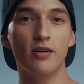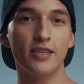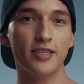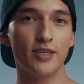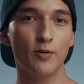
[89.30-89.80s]
On
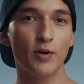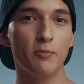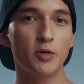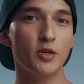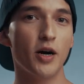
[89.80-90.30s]

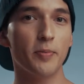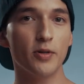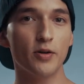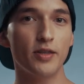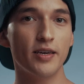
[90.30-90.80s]
Instagram, when you
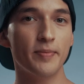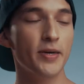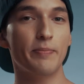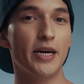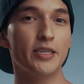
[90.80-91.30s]
upload them,
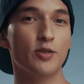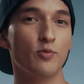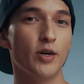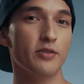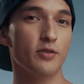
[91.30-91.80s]
the best
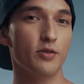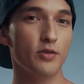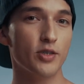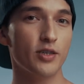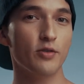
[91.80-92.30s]

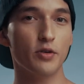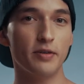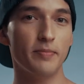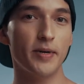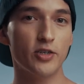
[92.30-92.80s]
resolution or
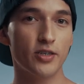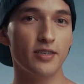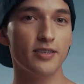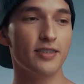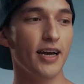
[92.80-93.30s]

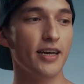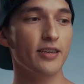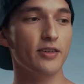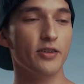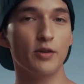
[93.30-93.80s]
dimensions that
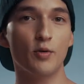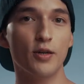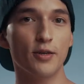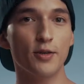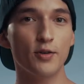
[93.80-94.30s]
you're gonna
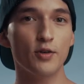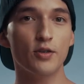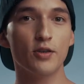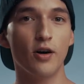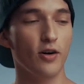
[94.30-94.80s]
wanna
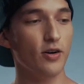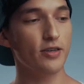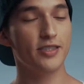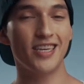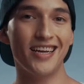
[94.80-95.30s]
use
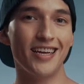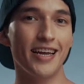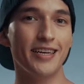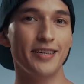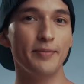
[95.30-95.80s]
are
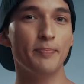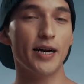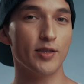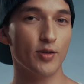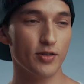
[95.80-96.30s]
1080
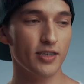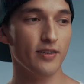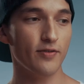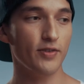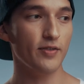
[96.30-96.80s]
by
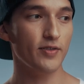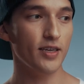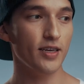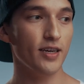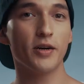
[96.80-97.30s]

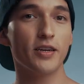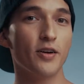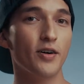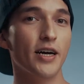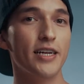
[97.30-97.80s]
1350. We're gonna
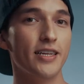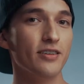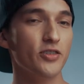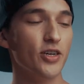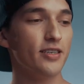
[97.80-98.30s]
go ahead
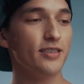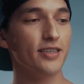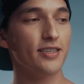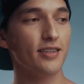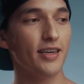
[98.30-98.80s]
and adjust this